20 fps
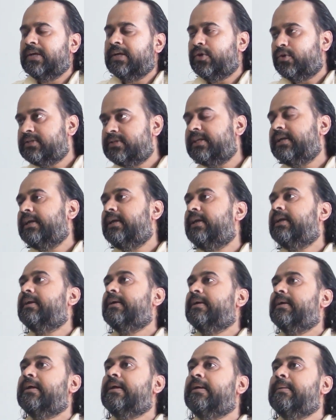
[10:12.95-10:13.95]
You
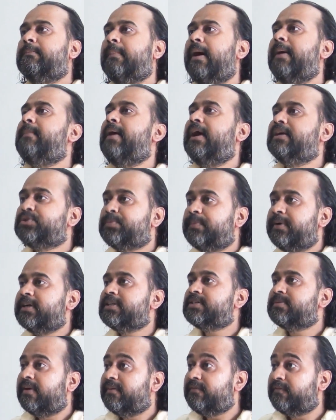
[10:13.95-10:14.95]
see, my
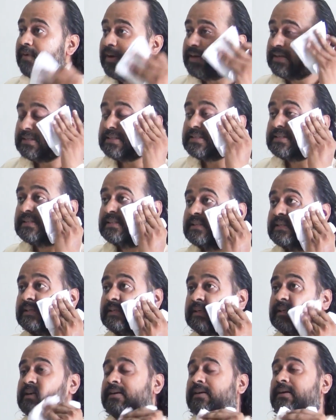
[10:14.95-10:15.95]
batchmates, my friends
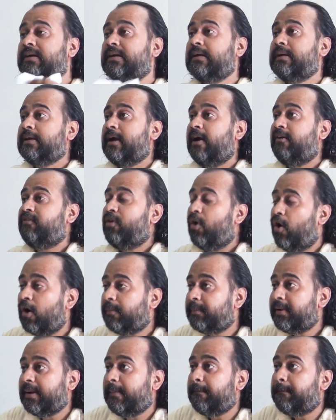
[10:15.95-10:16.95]
have
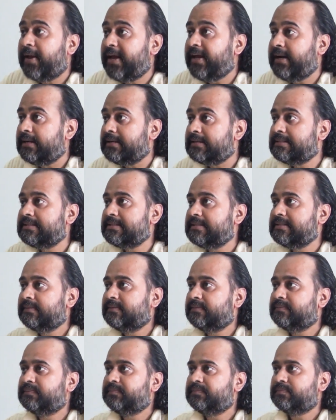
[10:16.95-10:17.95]
long become parents.
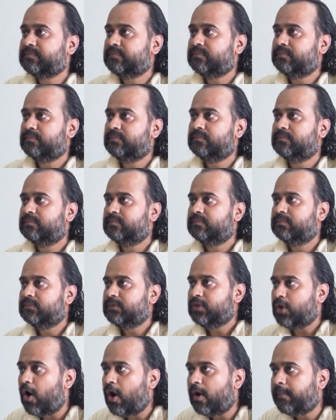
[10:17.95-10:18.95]

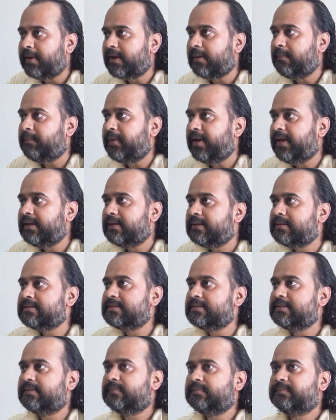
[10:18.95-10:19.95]
Long become
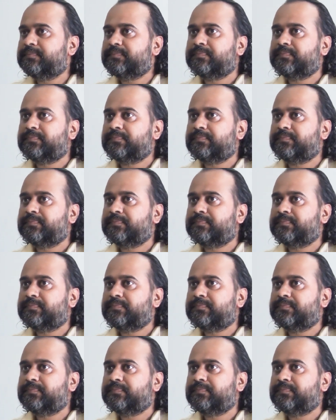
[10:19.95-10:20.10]
parents.